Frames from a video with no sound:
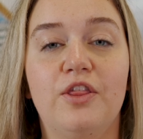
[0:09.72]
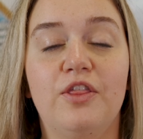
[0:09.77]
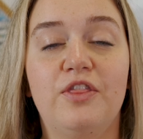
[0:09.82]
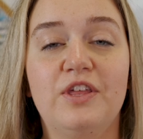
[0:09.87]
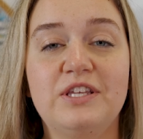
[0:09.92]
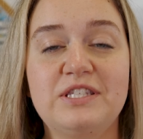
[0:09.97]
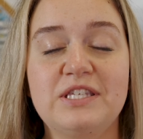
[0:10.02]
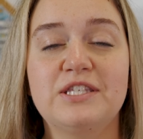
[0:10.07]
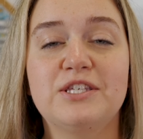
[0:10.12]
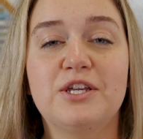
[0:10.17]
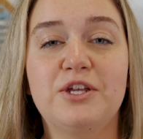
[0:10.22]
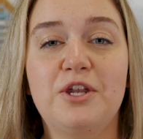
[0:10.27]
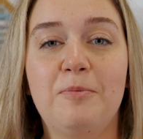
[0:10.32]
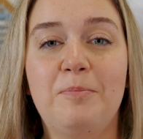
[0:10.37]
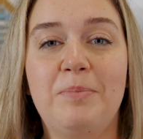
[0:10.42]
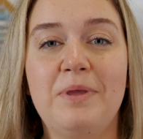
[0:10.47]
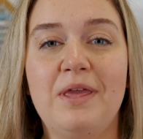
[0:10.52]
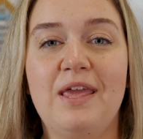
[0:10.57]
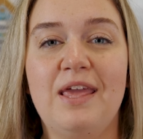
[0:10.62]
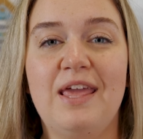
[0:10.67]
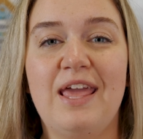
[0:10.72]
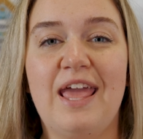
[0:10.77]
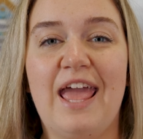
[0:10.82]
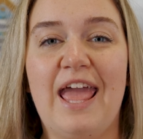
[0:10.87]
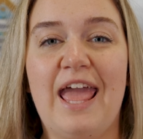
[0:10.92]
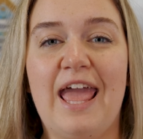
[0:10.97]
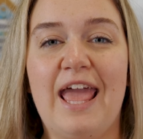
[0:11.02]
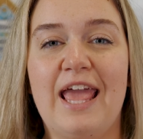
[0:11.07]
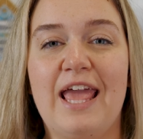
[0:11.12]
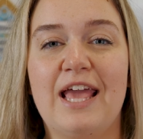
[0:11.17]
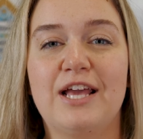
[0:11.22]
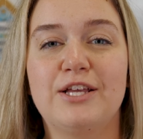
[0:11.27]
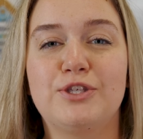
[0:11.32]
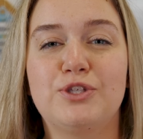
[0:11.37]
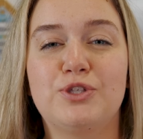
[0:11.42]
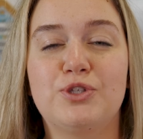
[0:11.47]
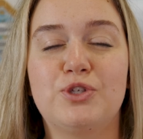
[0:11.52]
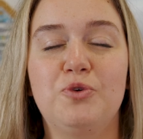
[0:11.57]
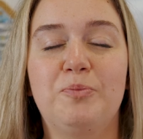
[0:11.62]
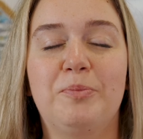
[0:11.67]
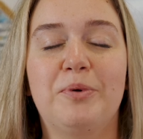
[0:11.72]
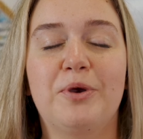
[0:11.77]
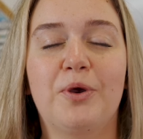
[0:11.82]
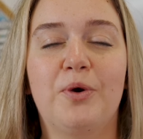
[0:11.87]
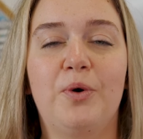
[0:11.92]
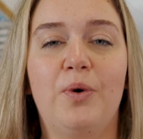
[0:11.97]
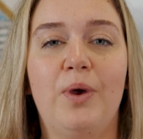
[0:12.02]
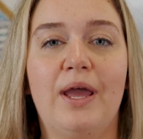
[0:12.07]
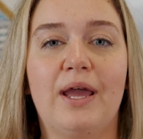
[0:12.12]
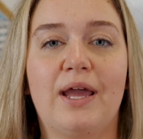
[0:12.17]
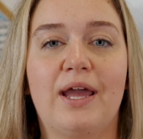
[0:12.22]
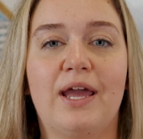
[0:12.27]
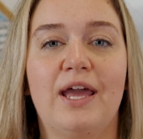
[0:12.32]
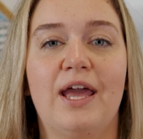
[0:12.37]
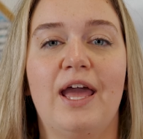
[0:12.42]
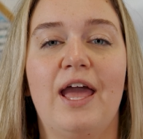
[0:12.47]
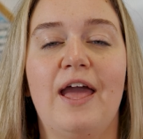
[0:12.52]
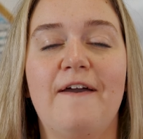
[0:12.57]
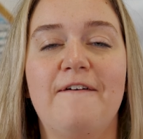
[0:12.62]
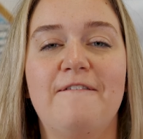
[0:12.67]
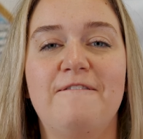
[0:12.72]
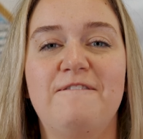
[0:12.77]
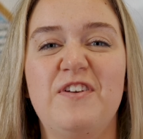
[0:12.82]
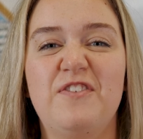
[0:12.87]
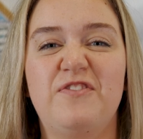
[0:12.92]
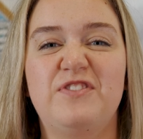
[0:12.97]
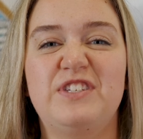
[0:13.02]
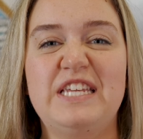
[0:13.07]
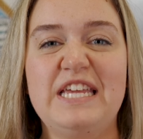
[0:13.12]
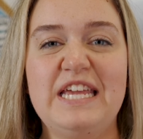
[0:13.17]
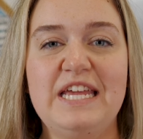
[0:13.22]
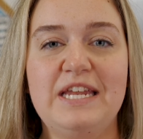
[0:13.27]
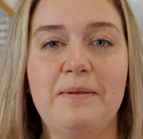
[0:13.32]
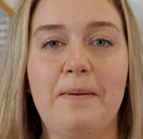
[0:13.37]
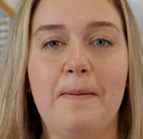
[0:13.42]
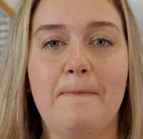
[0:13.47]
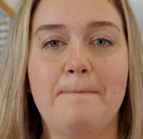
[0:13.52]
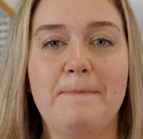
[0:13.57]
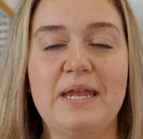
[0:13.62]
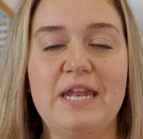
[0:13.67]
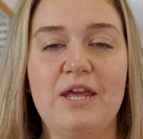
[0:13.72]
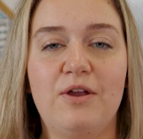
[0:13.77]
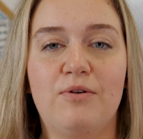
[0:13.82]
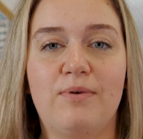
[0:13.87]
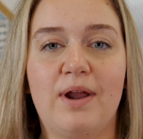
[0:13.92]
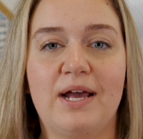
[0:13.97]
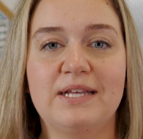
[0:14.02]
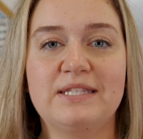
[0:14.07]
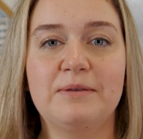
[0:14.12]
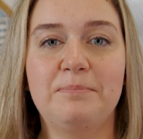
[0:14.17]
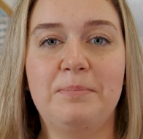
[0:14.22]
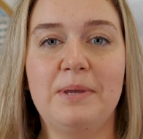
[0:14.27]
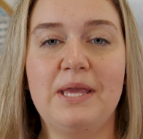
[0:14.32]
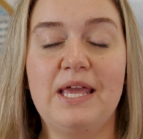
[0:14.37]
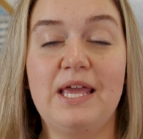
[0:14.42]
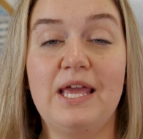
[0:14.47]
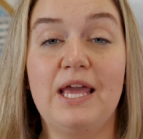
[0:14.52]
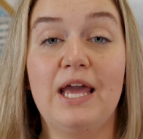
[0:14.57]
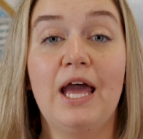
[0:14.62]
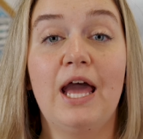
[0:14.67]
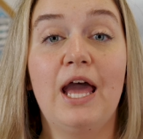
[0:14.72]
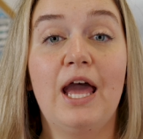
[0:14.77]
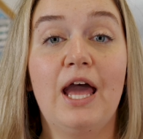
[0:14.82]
This is gonna be a super quick 15-minute recipe,